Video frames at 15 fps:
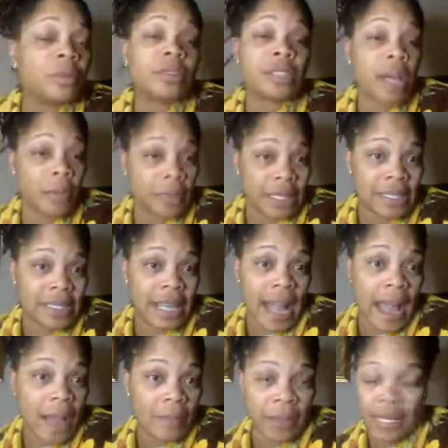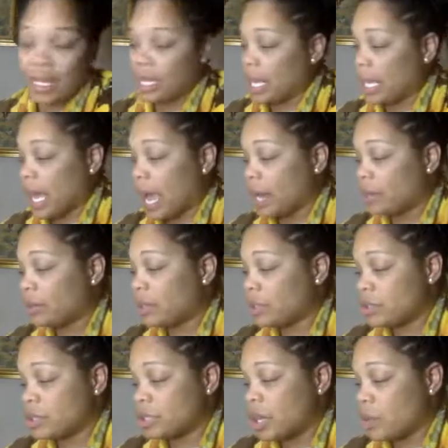What's up with the stabbing? Like, I don't
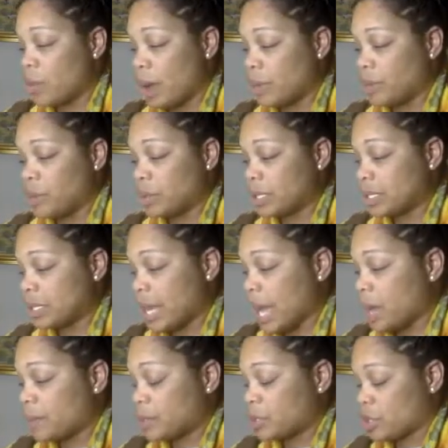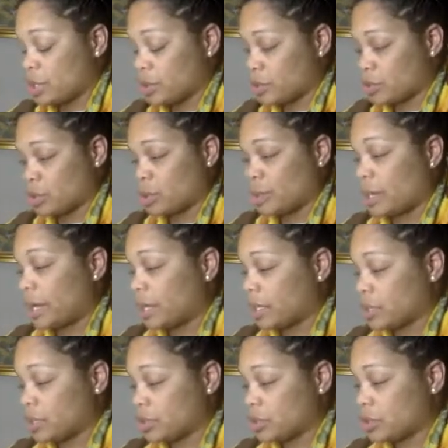understand why we want to stab each other so
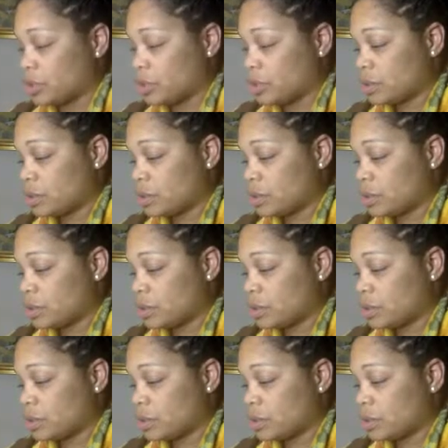much.